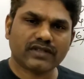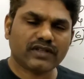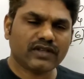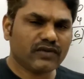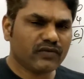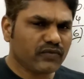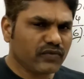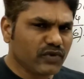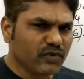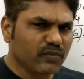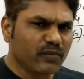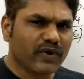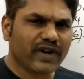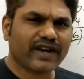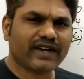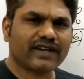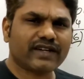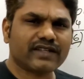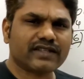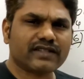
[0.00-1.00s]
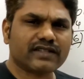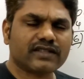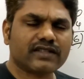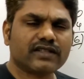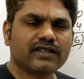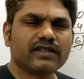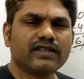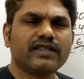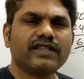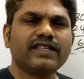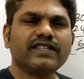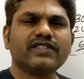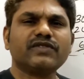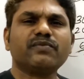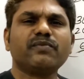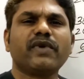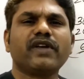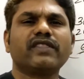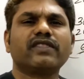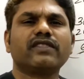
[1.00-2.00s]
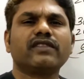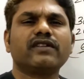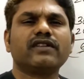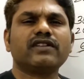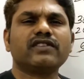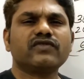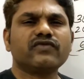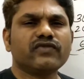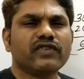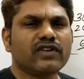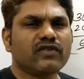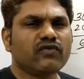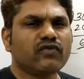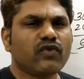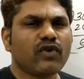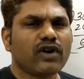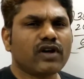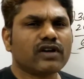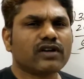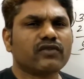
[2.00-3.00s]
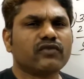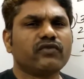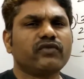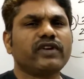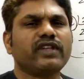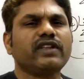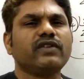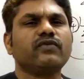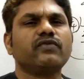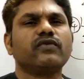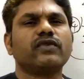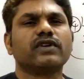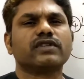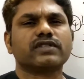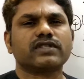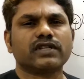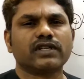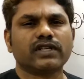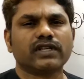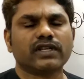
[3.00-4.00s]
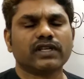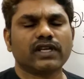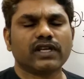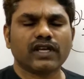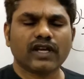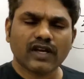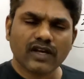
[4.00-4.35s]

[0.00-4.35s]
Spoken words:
If you practice, these methods will work very fastly.